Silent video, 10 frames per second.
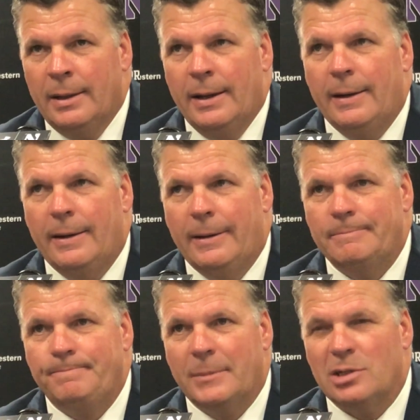Uh,
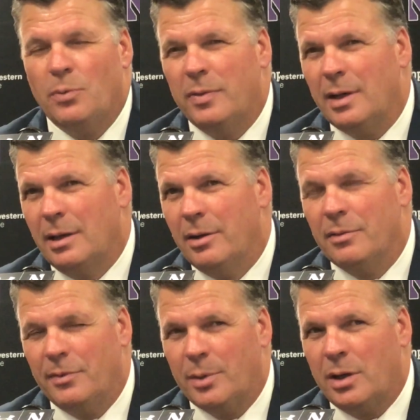it's one thing to
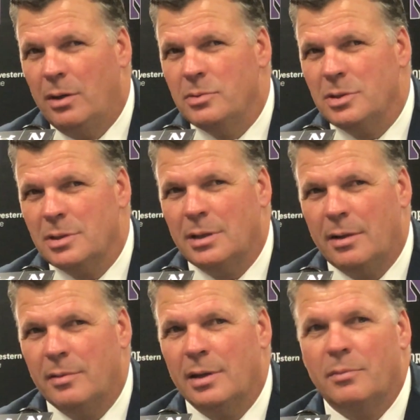hear it from a coach; it's
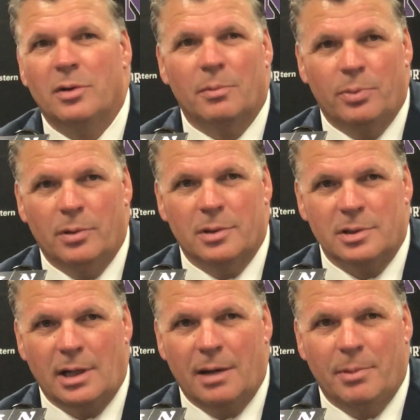another thing when you're pulled
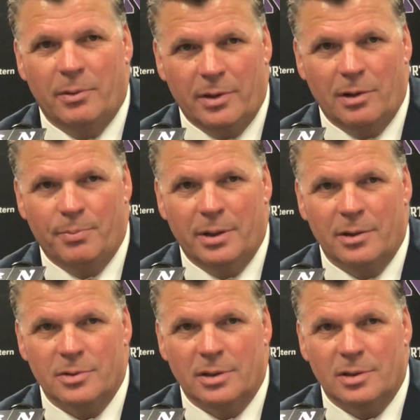aside by one of your
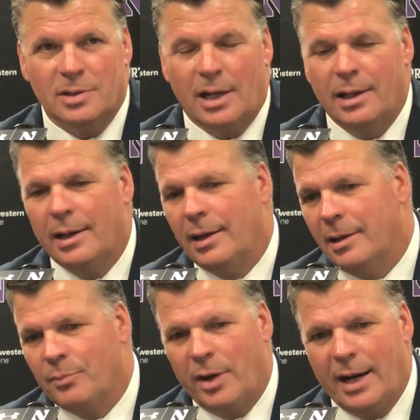peers on the sideline
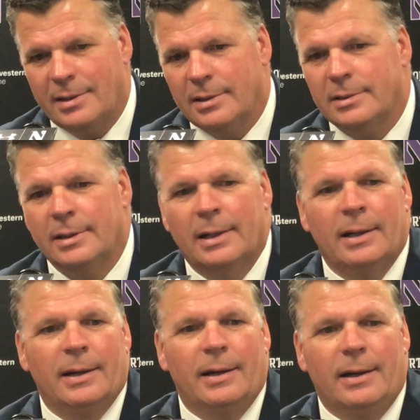in practice,
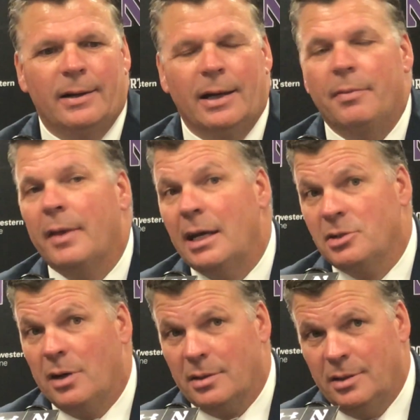uh, and they
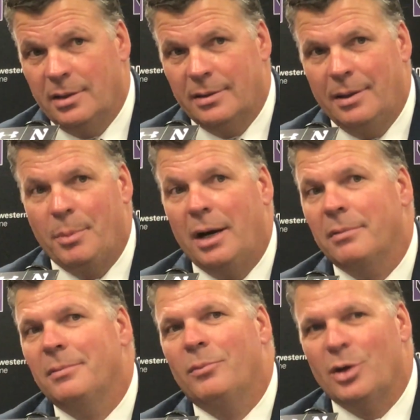talk to you
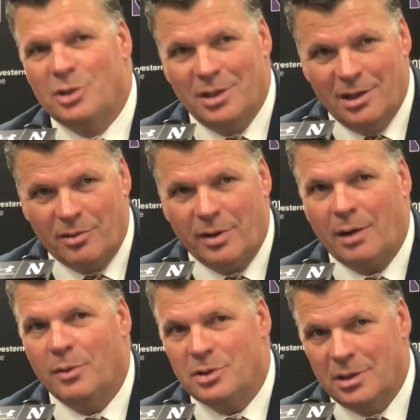about what you need to
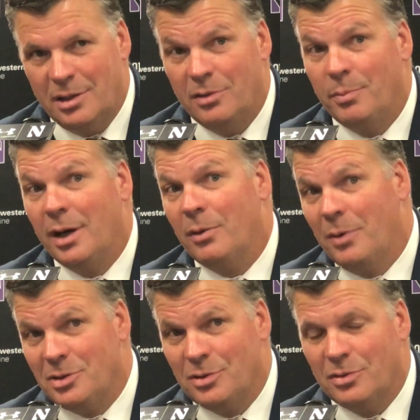correct, what you need to do better,
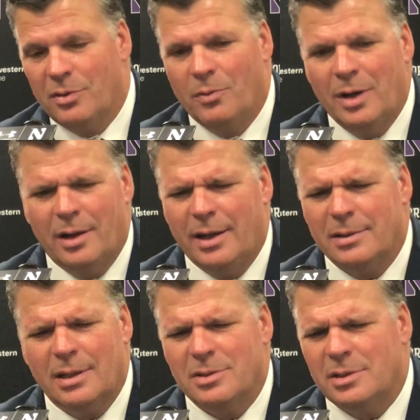what you're doing well. That
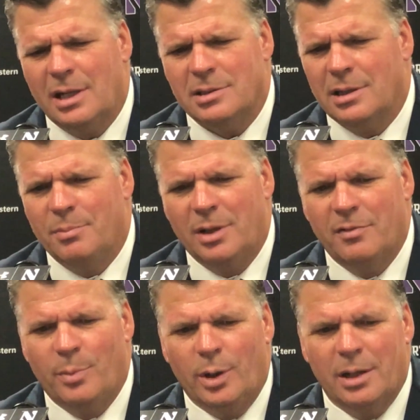that just has an
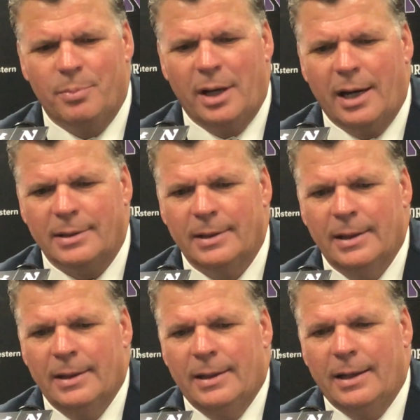unbelievable impact.
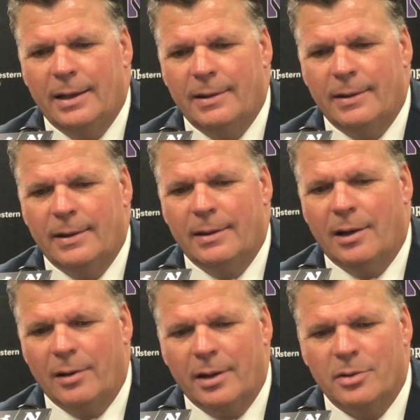
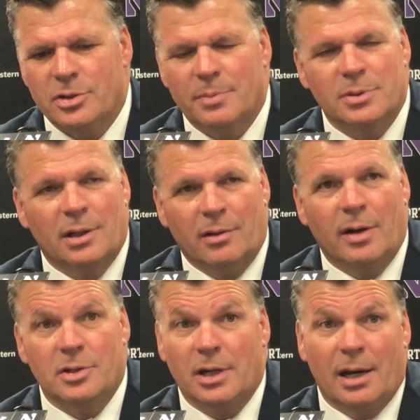And uh, our leadership's done a
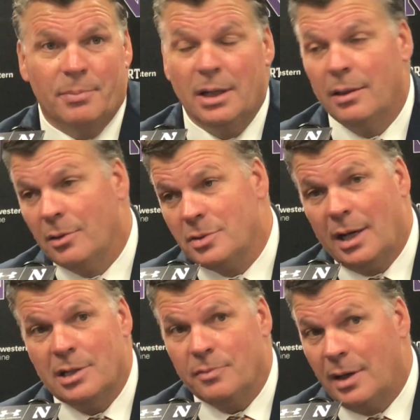great job getting those
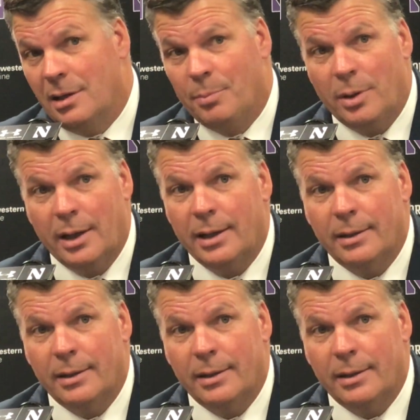guys ready to play,